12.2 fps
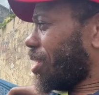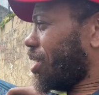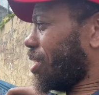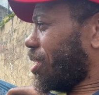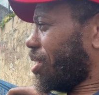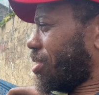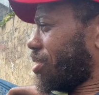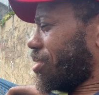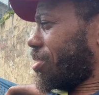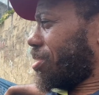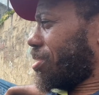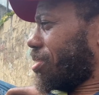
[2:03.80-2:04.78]
And,
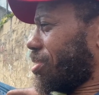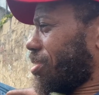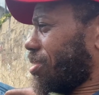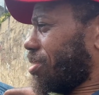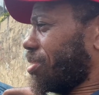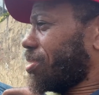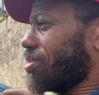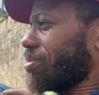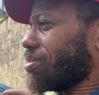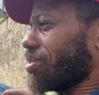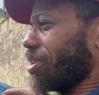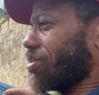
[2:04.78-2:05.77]
you know,
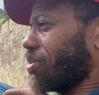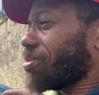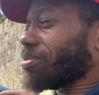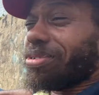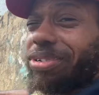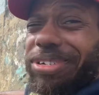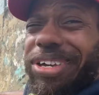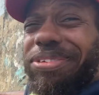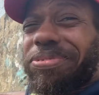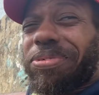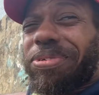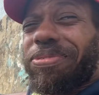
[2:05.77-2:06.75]
it's like one of those things. He ain't
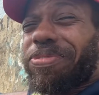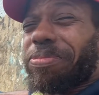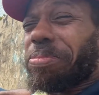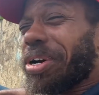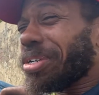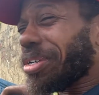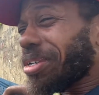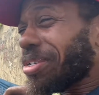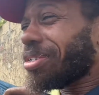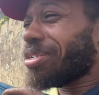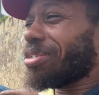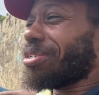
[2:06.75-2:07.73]
doing it for money,
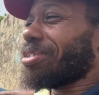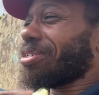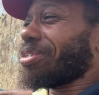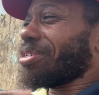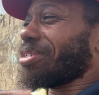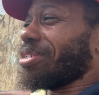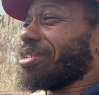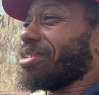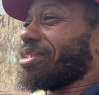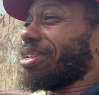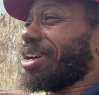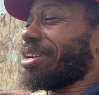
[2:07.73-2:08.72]
and
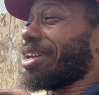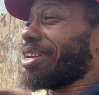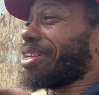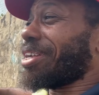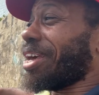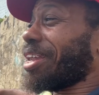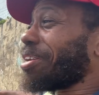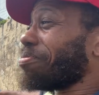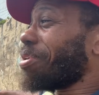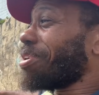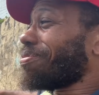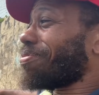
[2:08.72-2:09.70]
he's not like getting
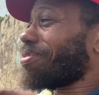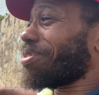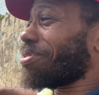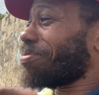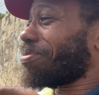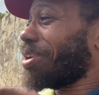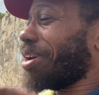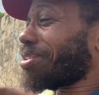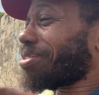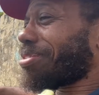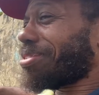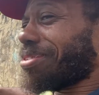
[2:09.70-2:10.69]
money from
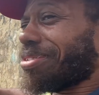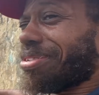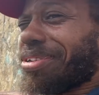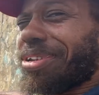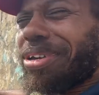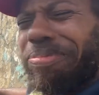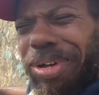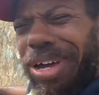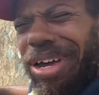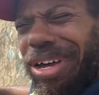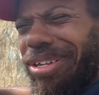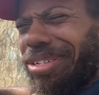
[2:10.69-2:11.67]
us. I mean,
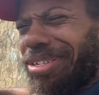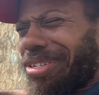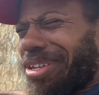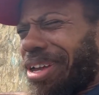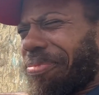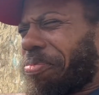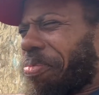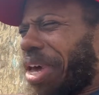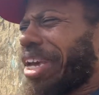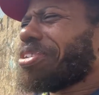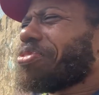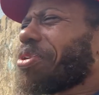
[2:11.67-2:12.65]
I, I am a
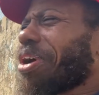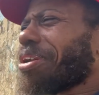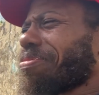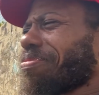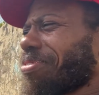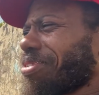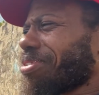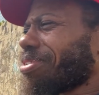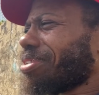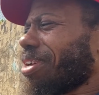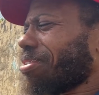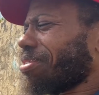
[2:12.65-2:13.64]
Patreon of his
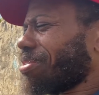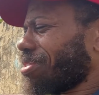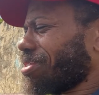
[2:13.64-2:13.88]
now,